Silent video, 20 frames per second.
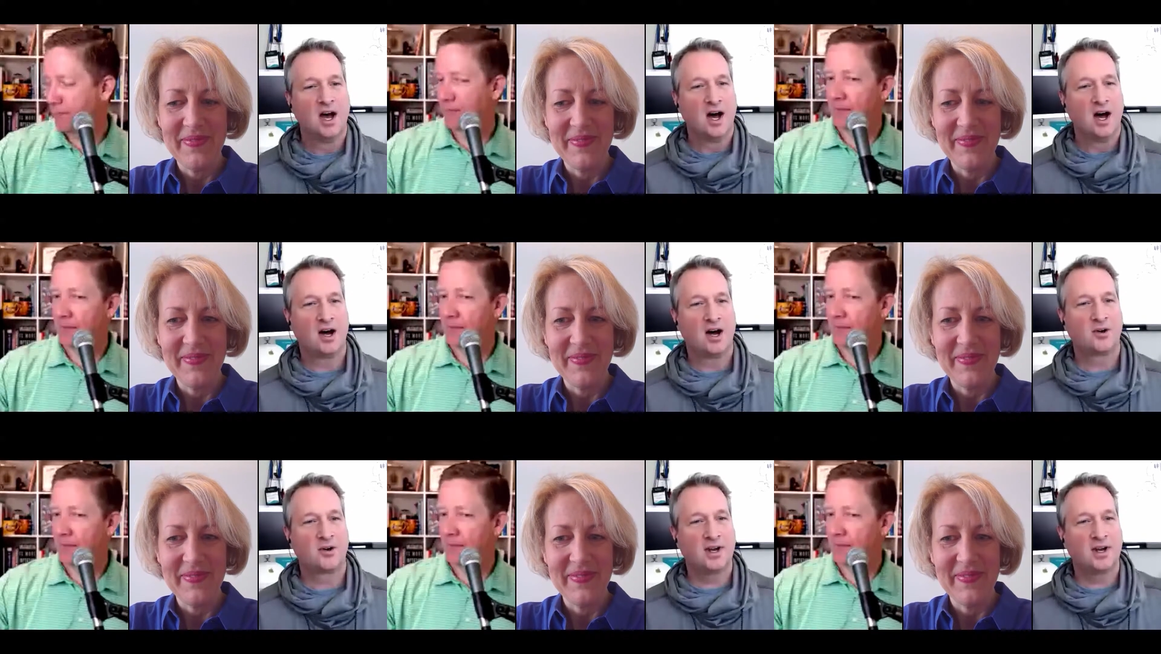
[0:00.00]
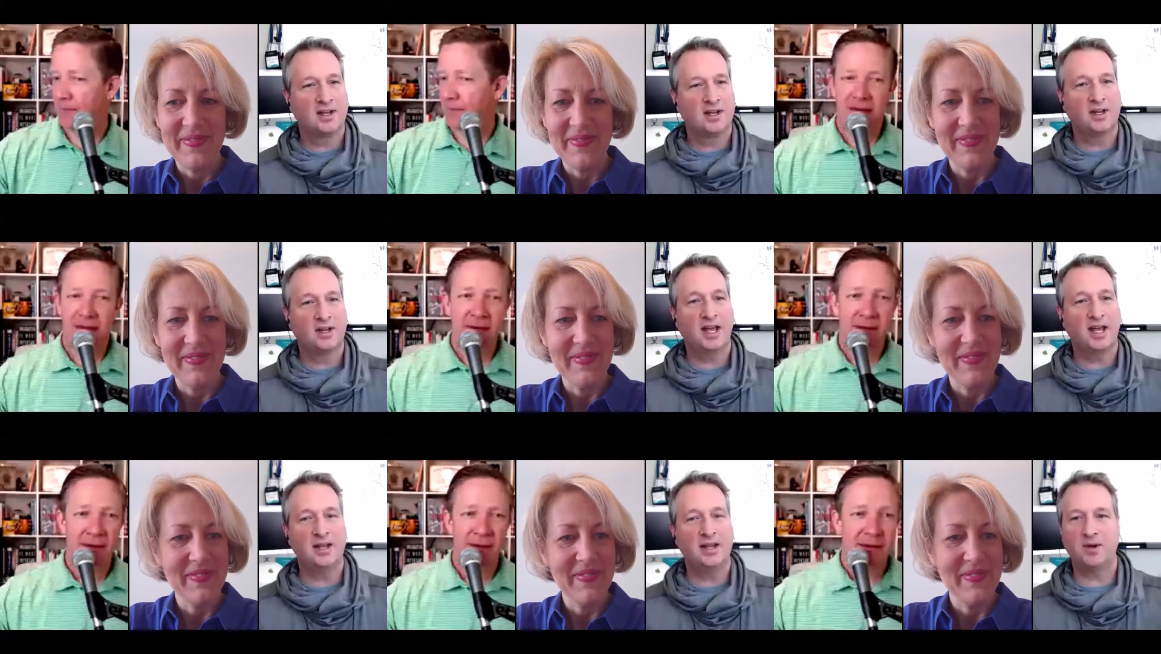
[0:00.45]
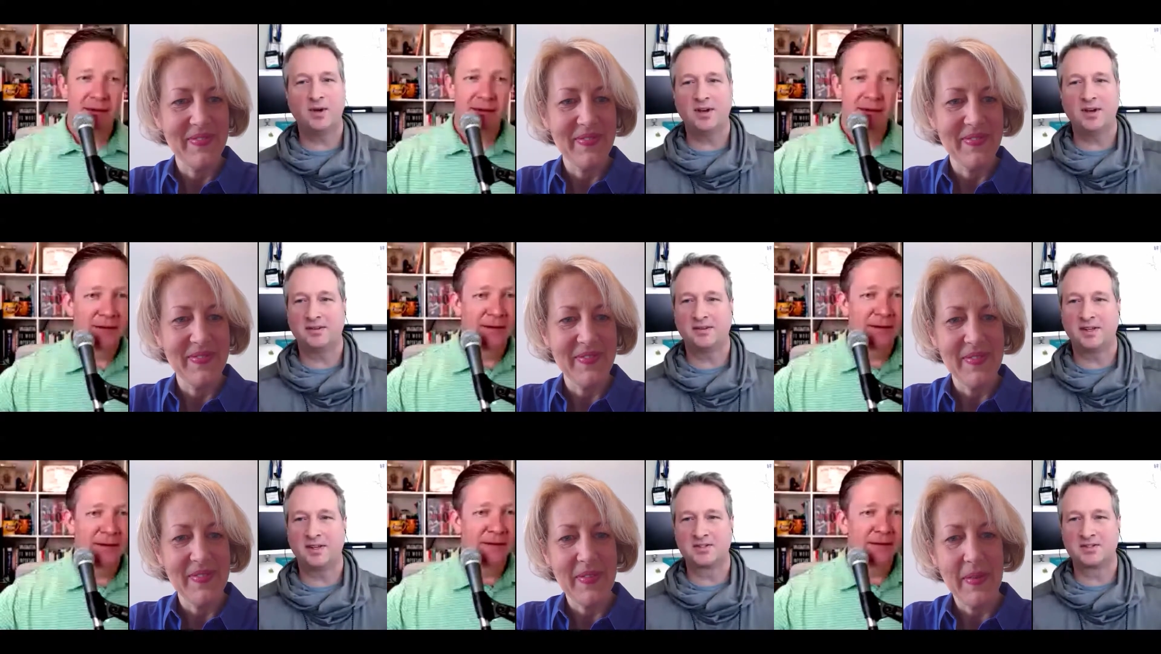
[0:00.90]
Speaker 1: all right hey wait
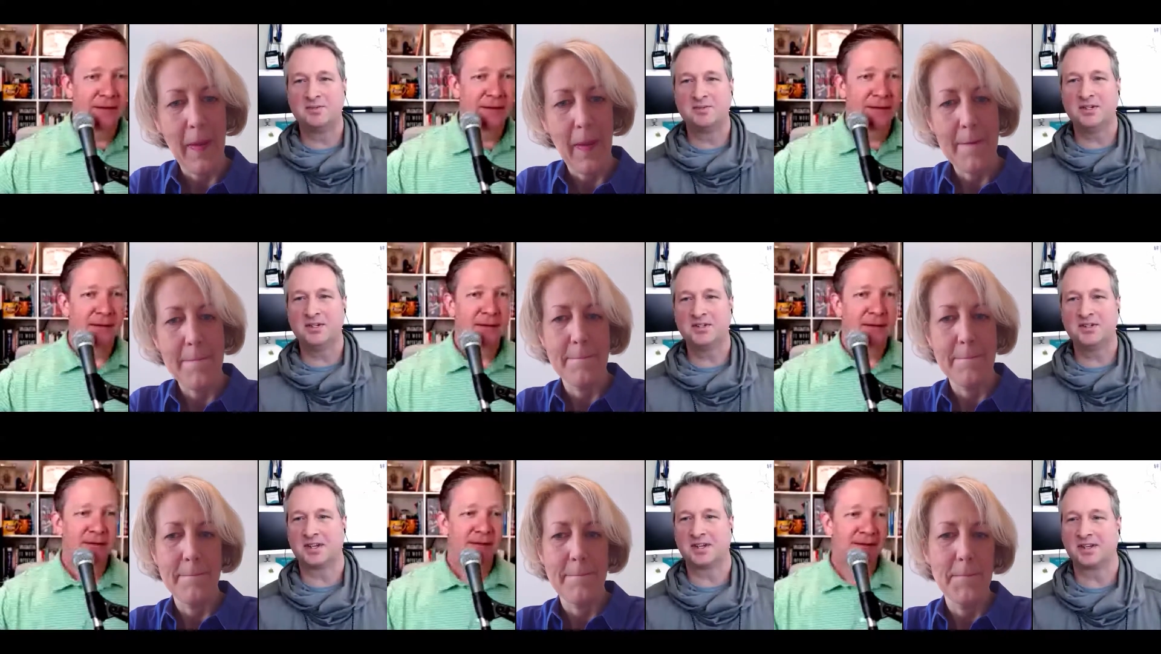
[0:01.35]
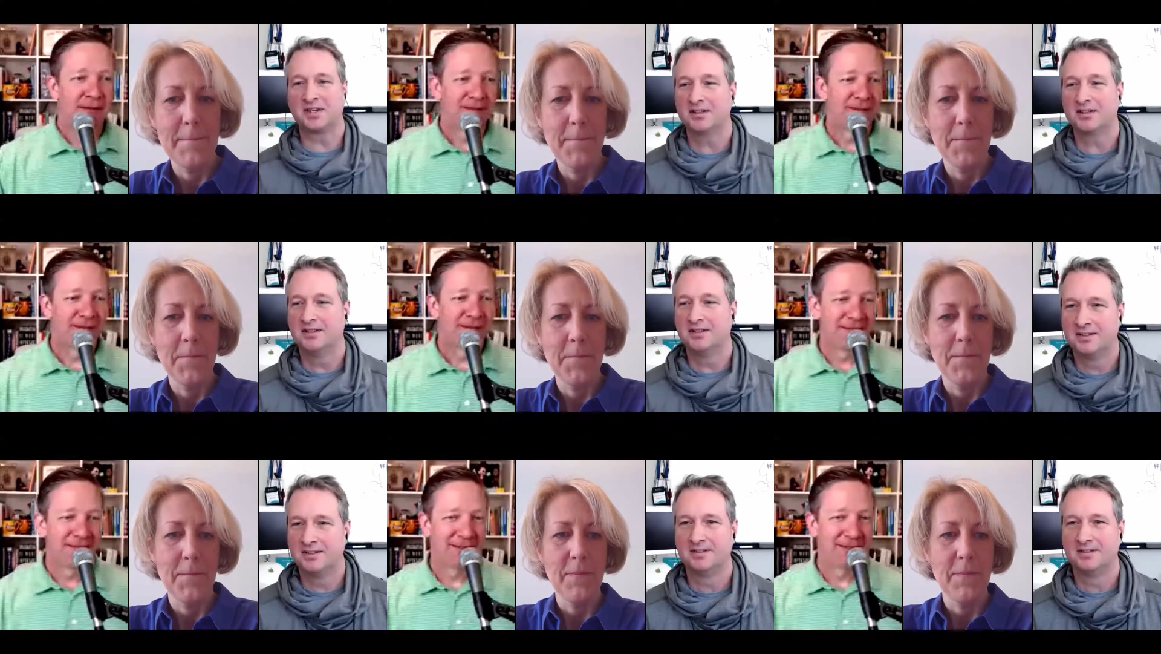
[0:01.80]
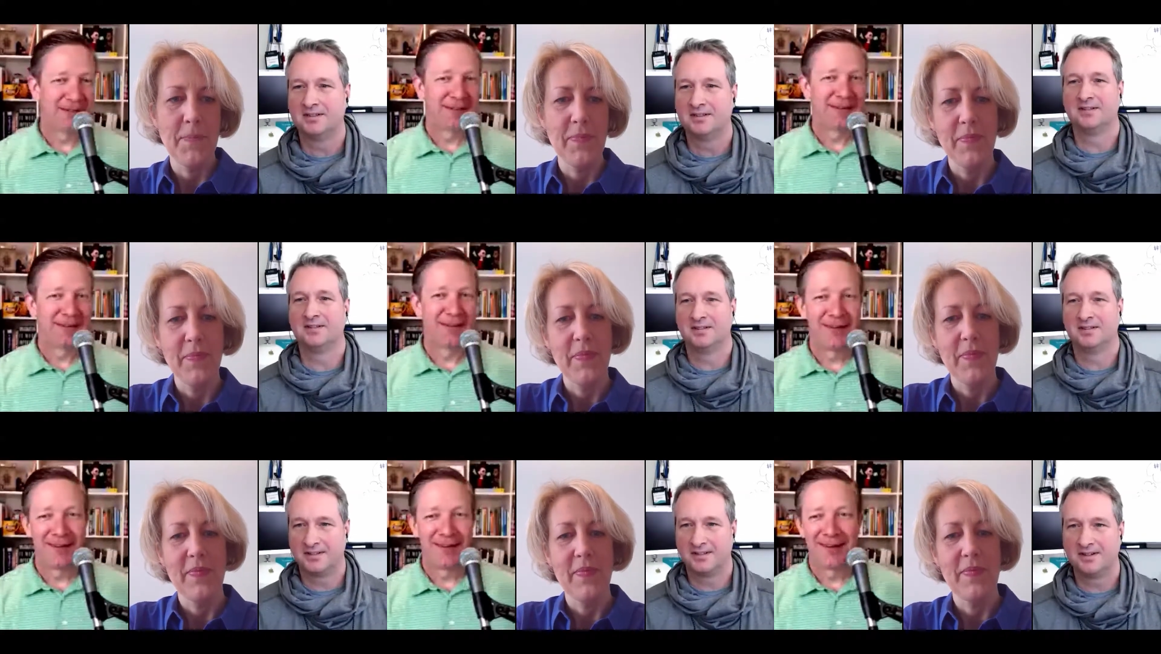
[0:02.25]
there's the music
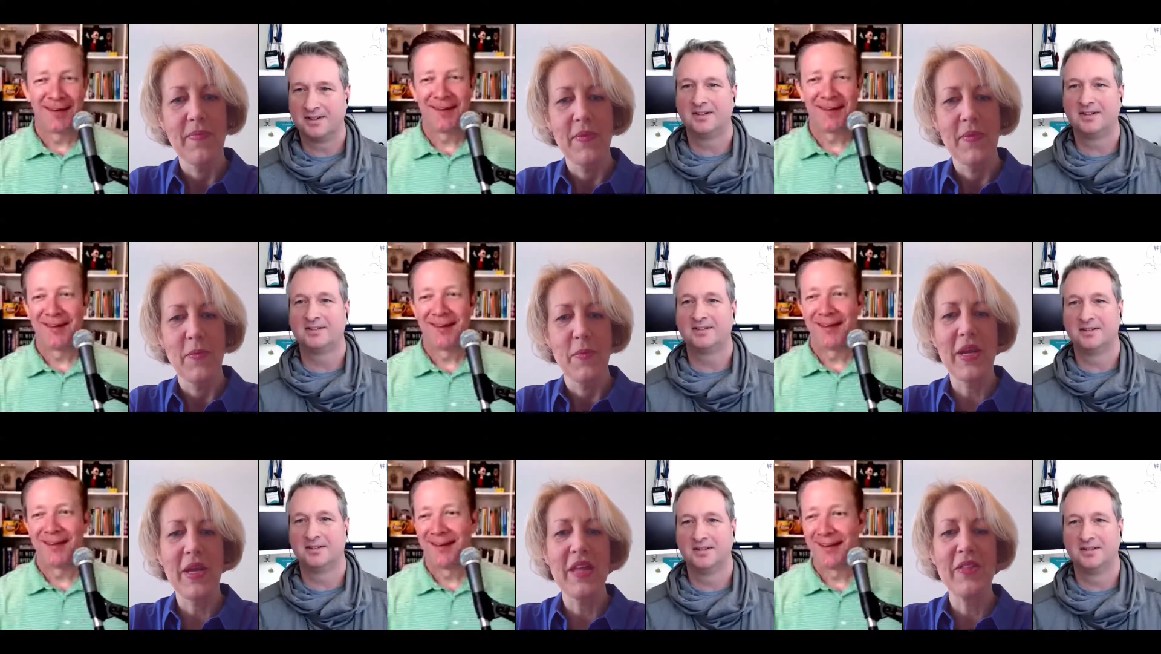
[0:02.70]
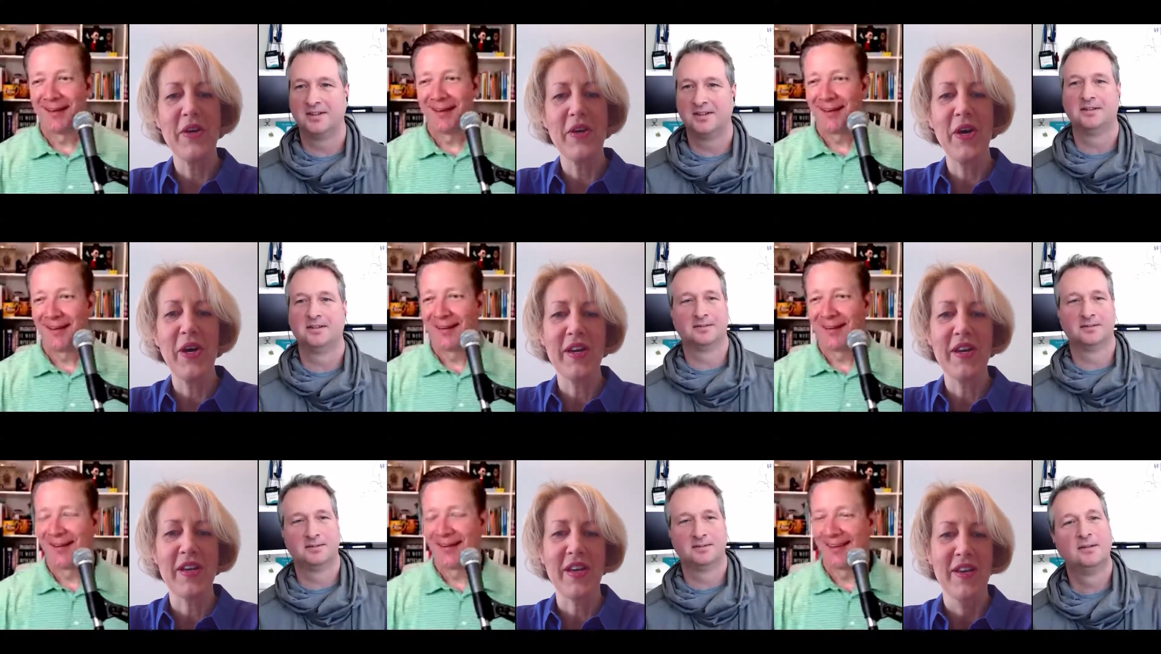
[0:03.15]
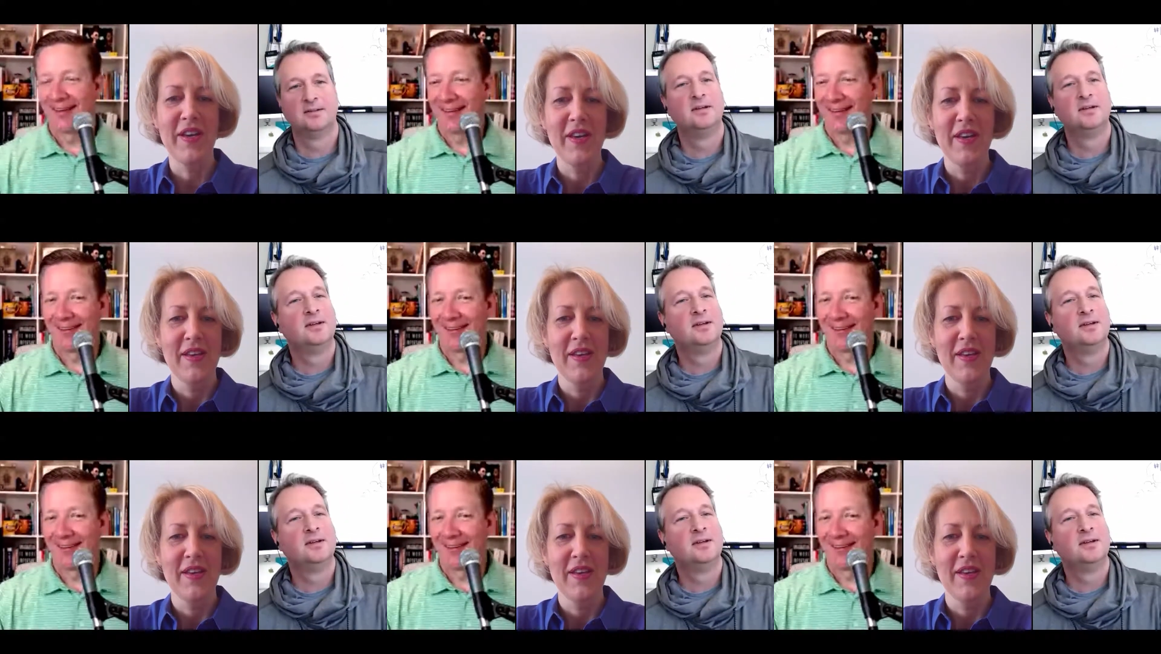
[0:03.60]
Speaker 2: we're getting the hook